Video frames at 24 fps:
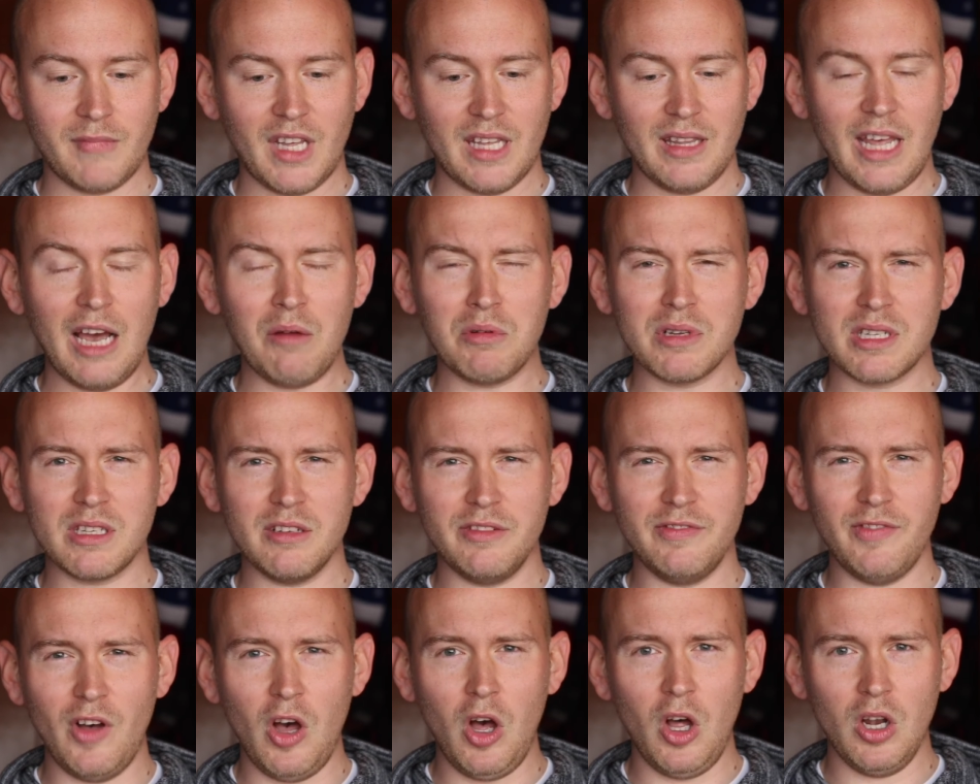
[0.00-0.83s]
That was the
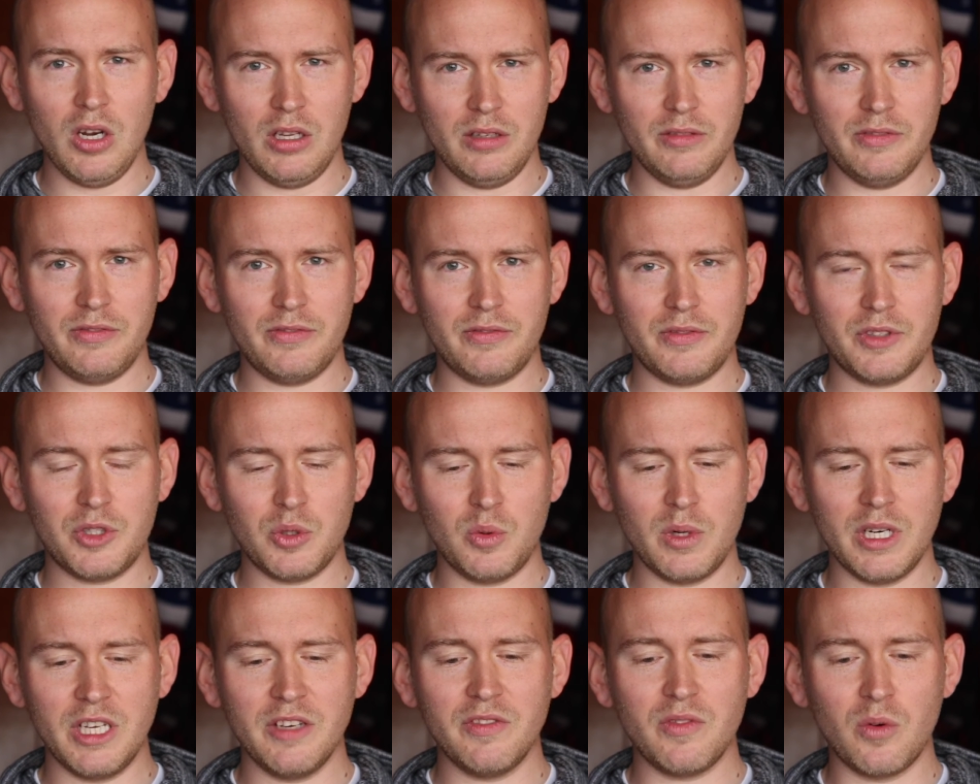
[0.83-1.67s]
fall of
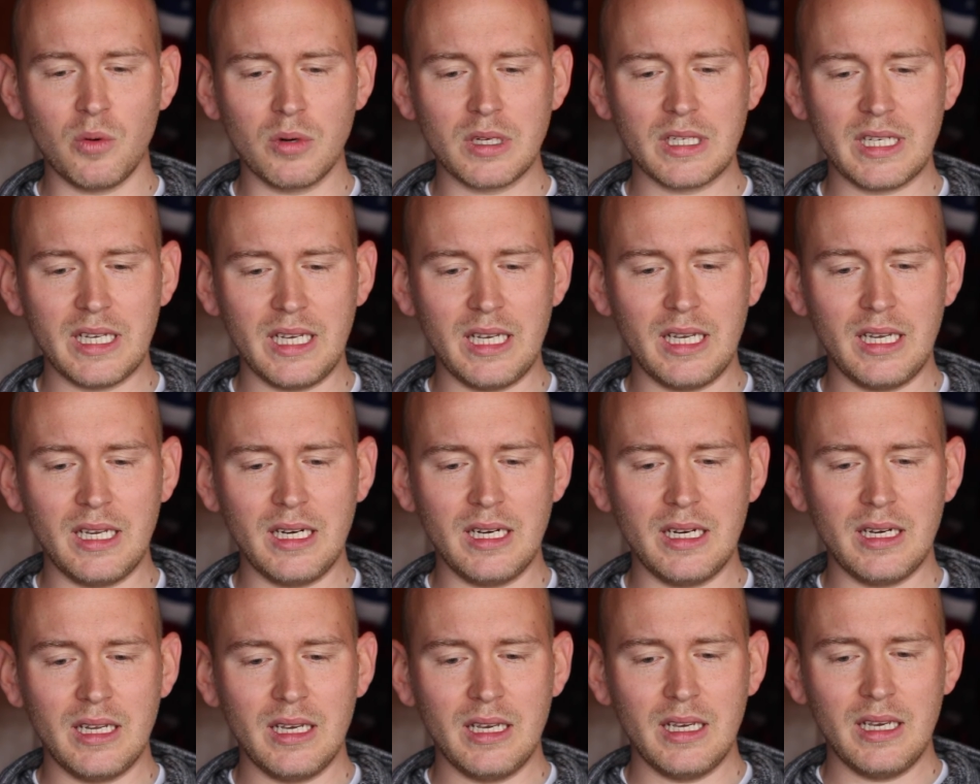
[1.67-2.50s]

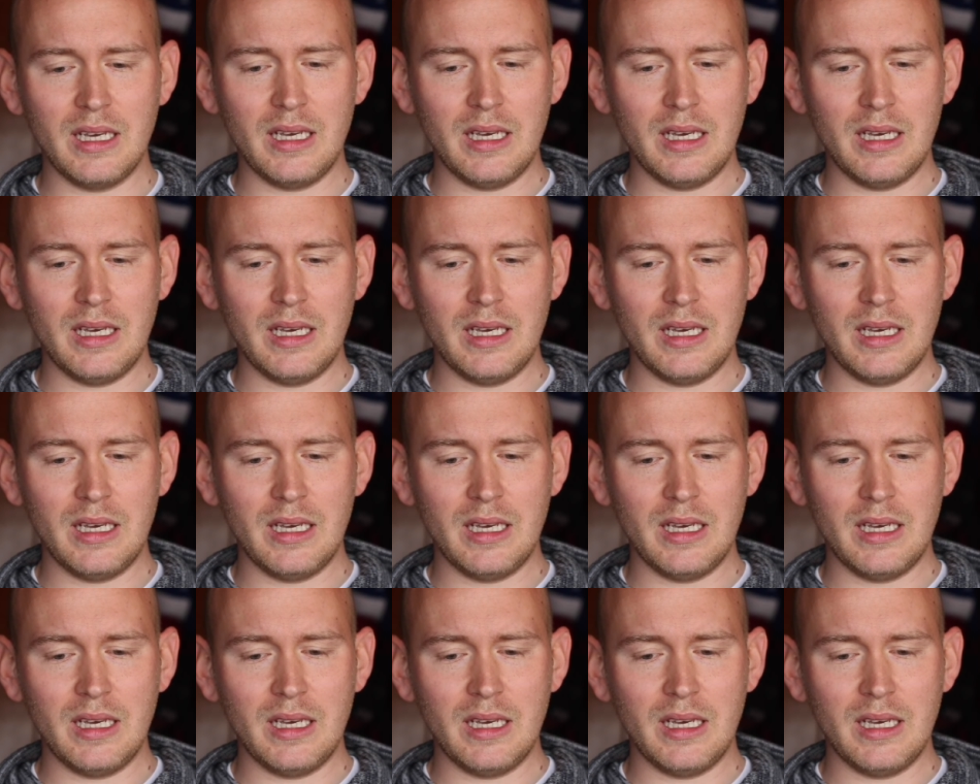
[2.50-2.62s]
2014,